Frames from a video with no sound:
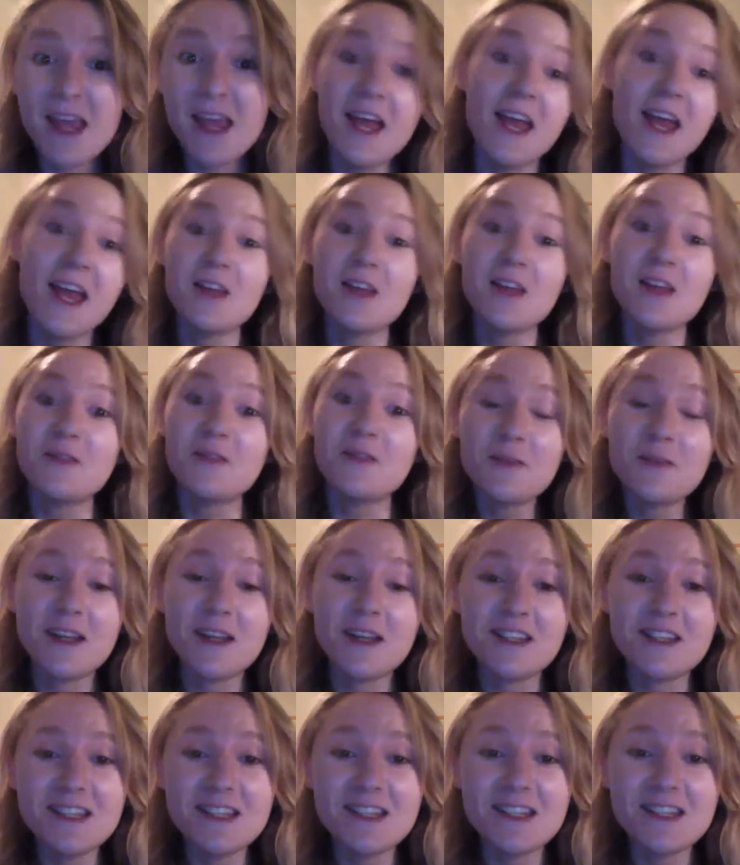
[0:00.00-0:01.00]
Hello
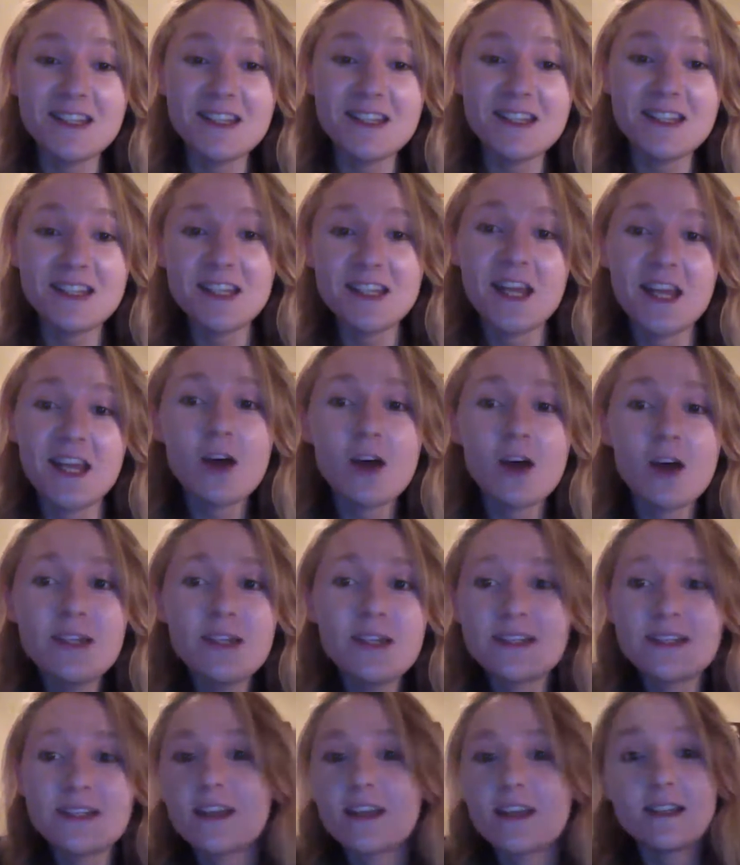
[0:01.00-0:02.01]
everyone. Today I'll be
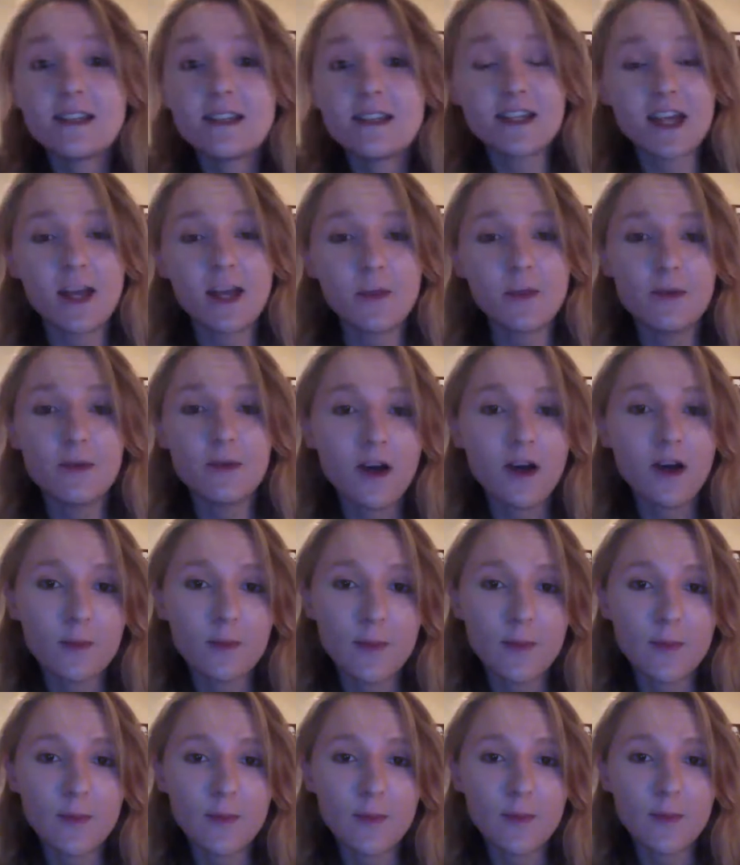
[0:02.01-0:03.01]
discussing a type of
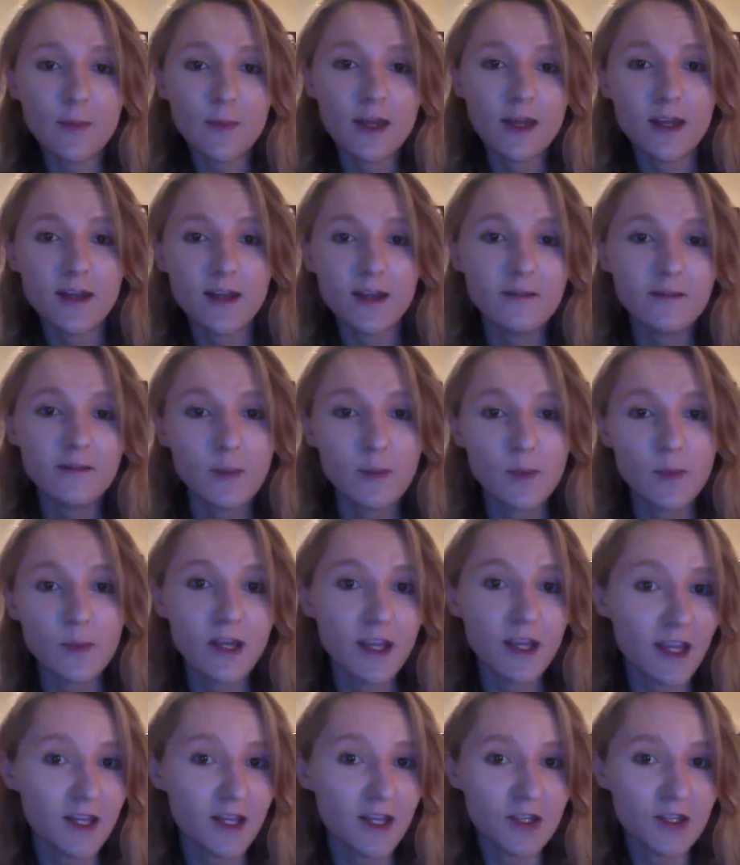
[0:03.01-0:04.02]
augmentative
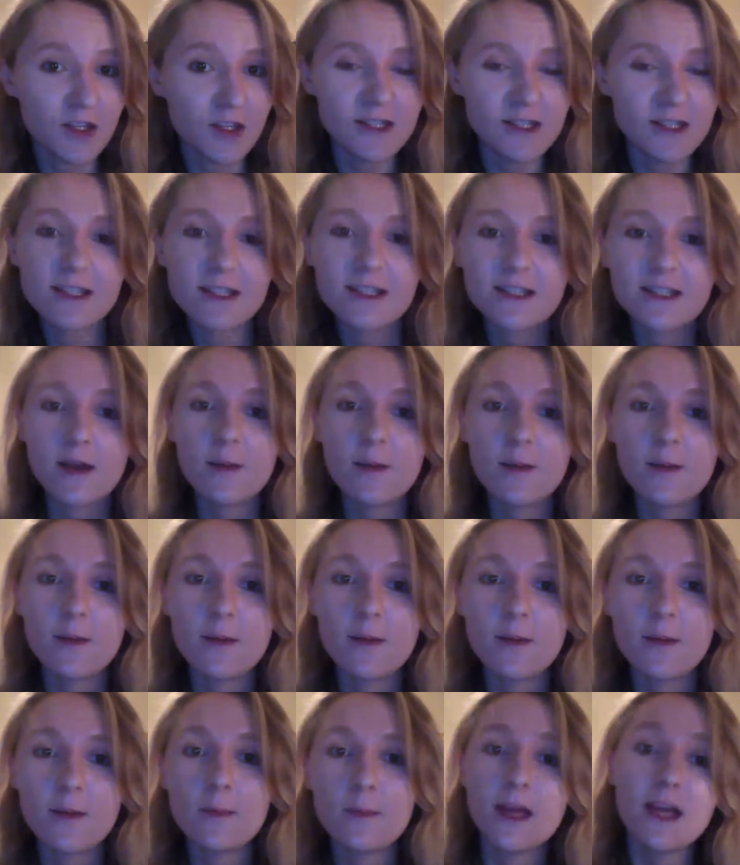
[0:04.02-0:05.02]
communication system,
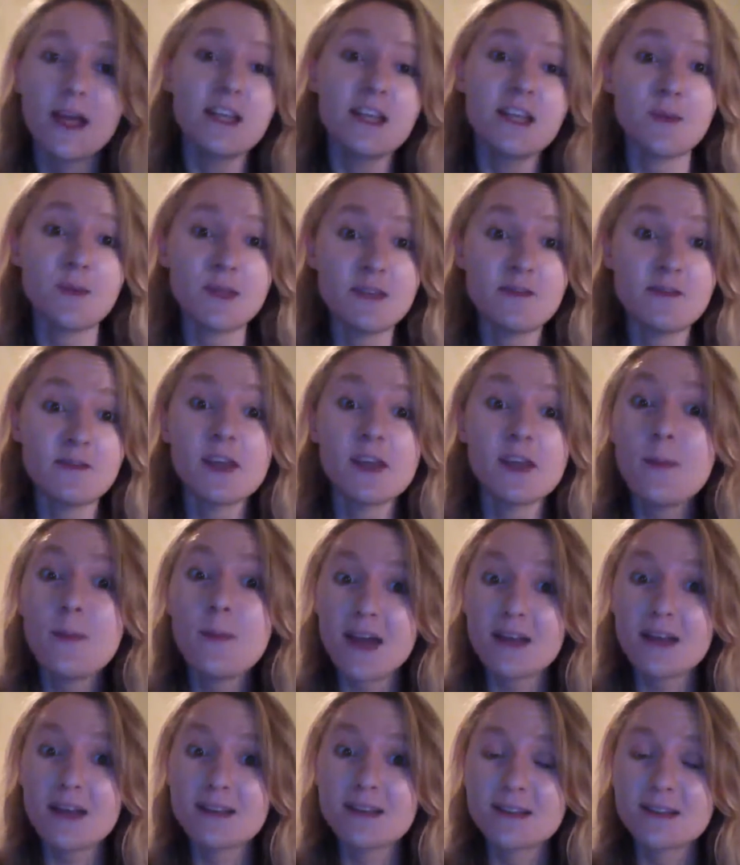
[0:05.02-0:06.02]
specifically
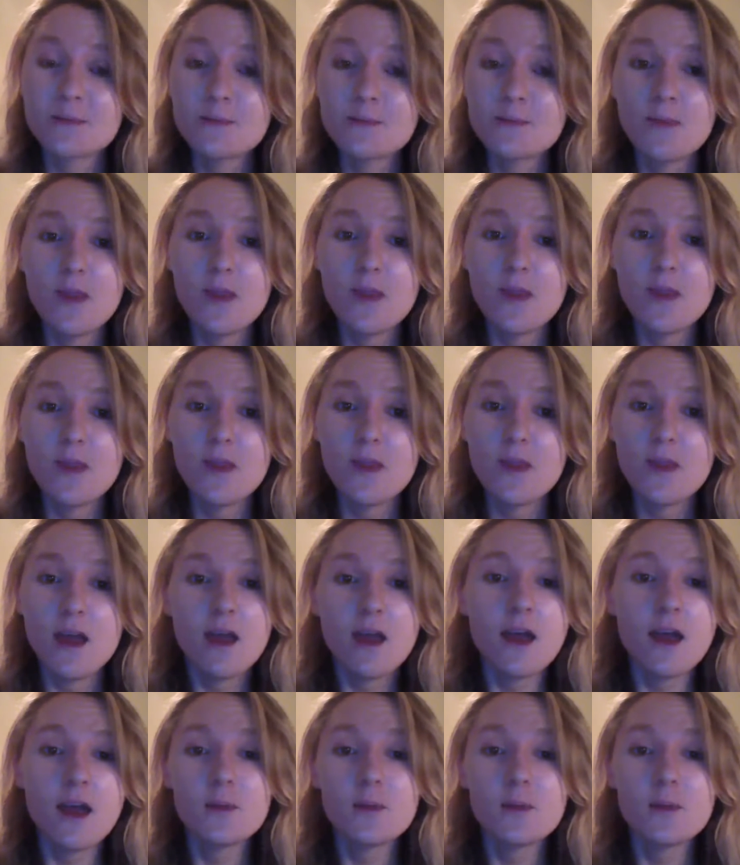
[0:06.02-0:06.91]
PECS.